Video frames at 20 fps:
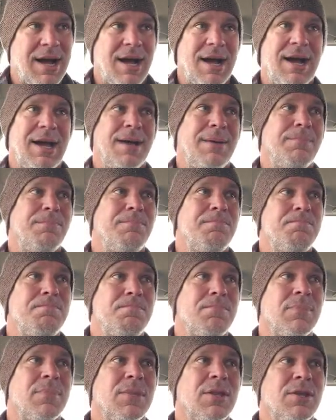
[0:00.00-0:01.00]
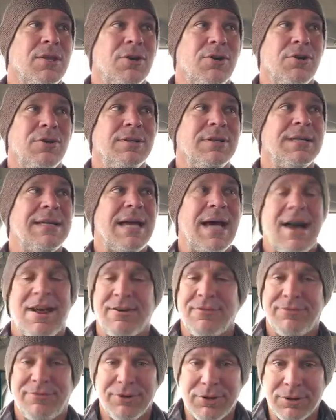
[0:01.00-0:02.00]
I'm currently
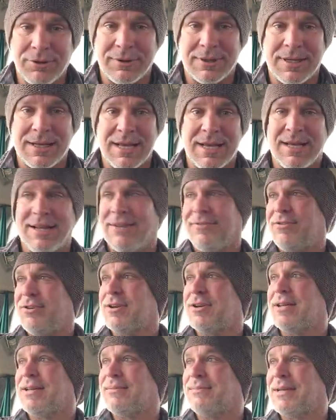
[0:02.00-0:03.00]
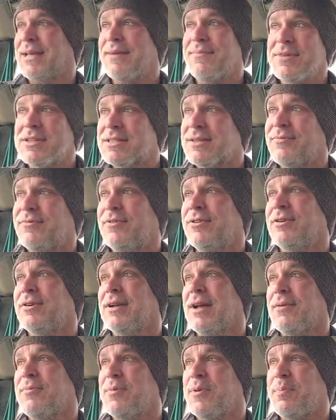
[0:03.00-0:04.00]
out of food. And if you could give me some
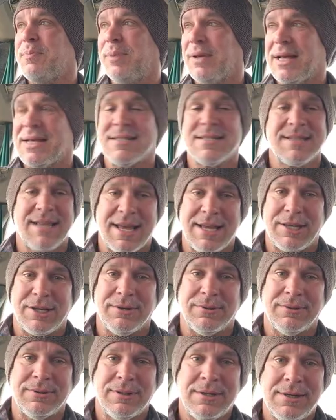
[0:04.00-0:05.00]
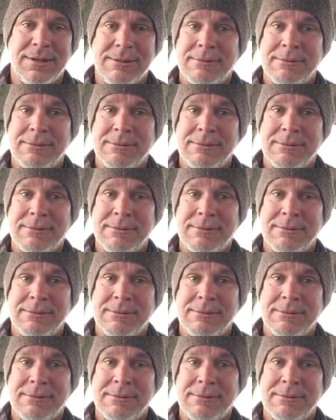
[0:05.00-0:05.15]
food, I'd be blessed. Thank you.